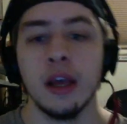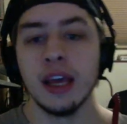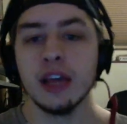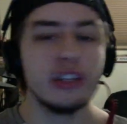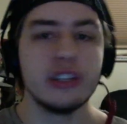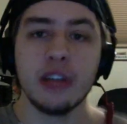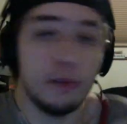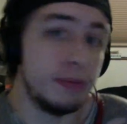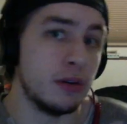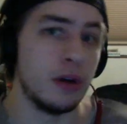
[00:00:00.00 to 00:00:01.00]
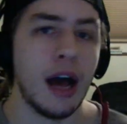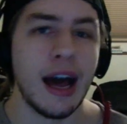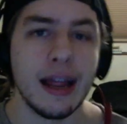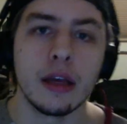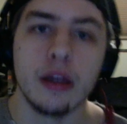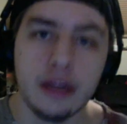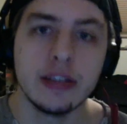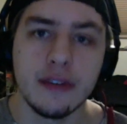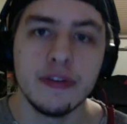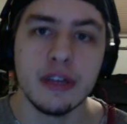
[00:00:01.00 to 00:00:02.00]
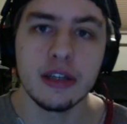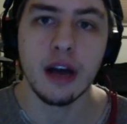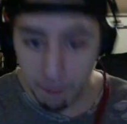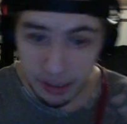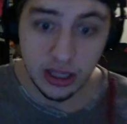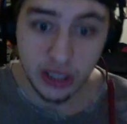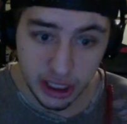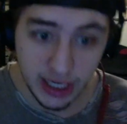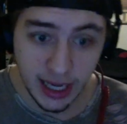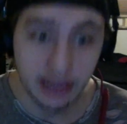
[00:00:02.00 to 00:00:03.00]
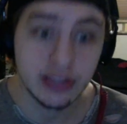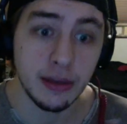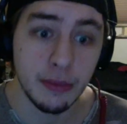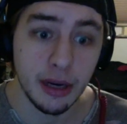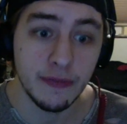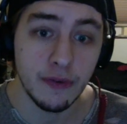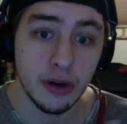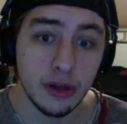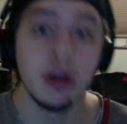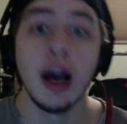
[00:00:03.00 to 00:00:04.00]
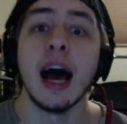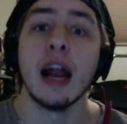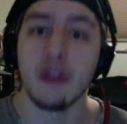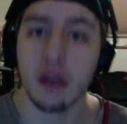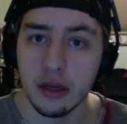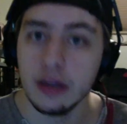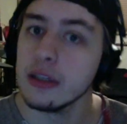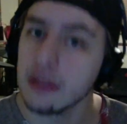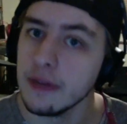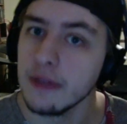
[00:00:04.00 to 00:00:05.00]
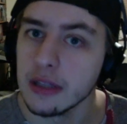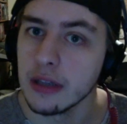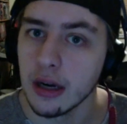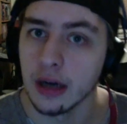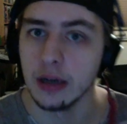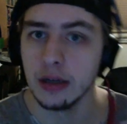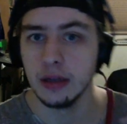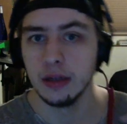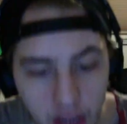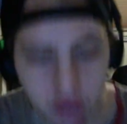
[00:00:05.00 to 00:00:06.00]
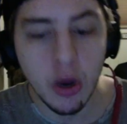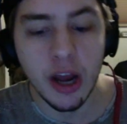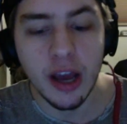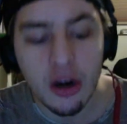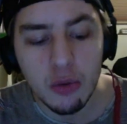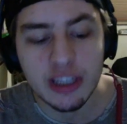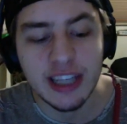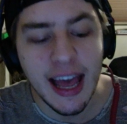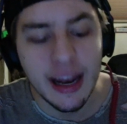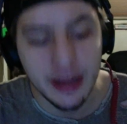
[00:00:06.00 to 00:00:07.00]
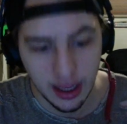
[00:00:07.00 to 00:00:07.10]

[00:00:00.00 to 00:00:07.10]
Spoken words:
He'll just help you. Out of the goodness of his heart. Beat the shit out of somebody for you. Out of the goodness of his heart. 1-800-WHAT'S-HATTENING.